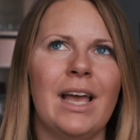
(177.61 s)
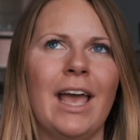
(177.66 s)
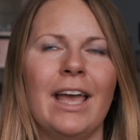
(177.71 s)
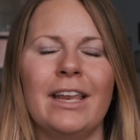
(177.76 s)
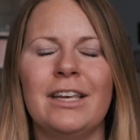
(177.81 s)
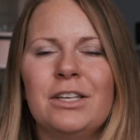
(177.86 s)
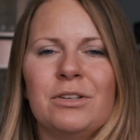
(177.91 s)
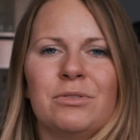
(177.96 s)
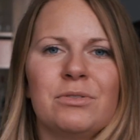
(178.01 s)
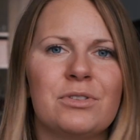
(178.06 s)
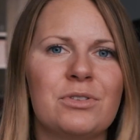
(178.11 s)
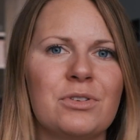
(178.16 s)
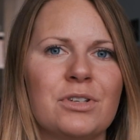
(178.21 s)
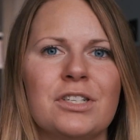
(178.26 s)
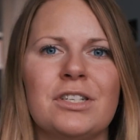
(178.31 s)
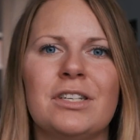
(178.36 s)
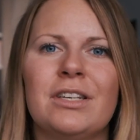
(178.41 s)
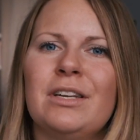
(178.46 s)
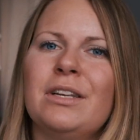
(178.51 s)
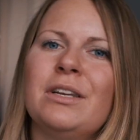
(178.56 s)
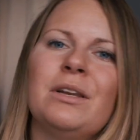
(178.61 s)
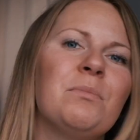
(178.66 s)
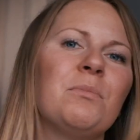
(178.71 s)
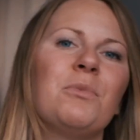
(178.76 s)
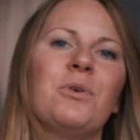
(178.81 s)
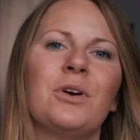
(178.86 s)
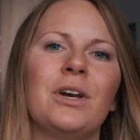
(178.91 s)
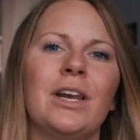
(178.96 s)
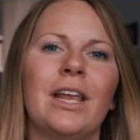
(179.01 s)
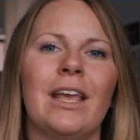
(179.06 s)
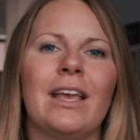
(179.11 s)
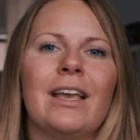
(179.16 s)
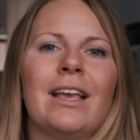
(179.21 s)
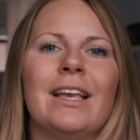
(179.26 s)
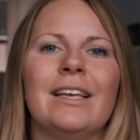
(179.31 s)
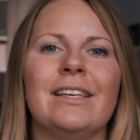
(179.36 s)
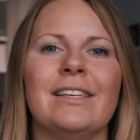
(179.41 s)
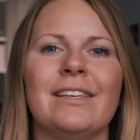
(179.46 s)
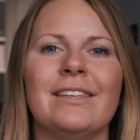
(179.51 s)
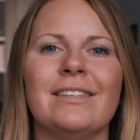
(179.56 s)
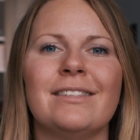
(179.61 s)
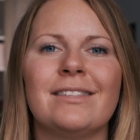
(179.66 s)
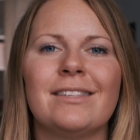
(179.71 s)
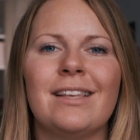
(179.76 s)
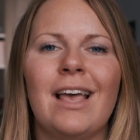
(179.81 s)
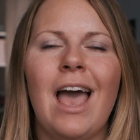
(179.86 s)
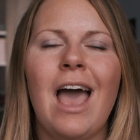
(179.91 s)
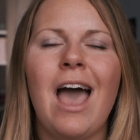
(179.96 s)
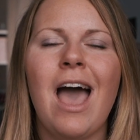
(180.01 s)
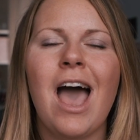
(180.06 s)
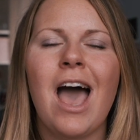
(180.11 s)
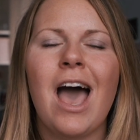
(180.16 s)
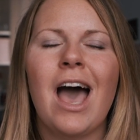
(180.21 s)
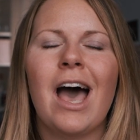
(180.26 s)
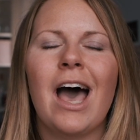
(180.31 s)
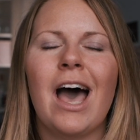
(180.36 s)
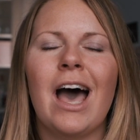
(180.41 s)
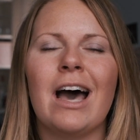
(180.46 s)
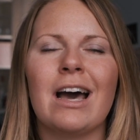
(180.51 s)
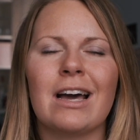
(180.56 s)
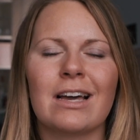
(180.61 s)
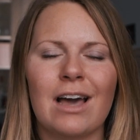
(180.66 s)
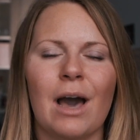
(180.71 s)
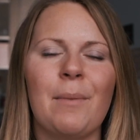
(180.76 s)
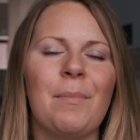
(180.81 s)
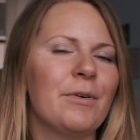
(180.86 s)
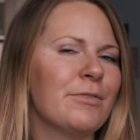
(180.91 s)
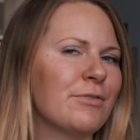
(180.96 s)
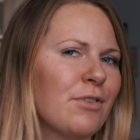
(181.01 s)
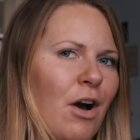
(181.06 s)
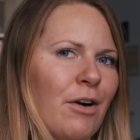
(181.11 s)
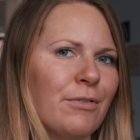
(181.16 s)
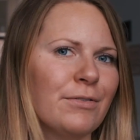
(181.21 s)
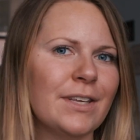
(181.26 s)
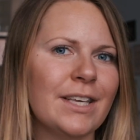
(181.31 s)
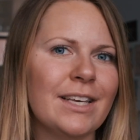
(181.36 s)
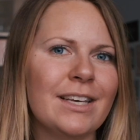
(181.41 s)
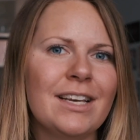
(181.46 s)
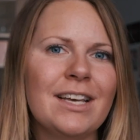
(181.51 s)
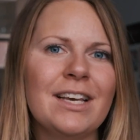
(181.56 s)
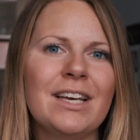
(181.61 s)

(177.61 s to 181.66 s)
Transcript: any nutrition in the morning is a cup of coffee.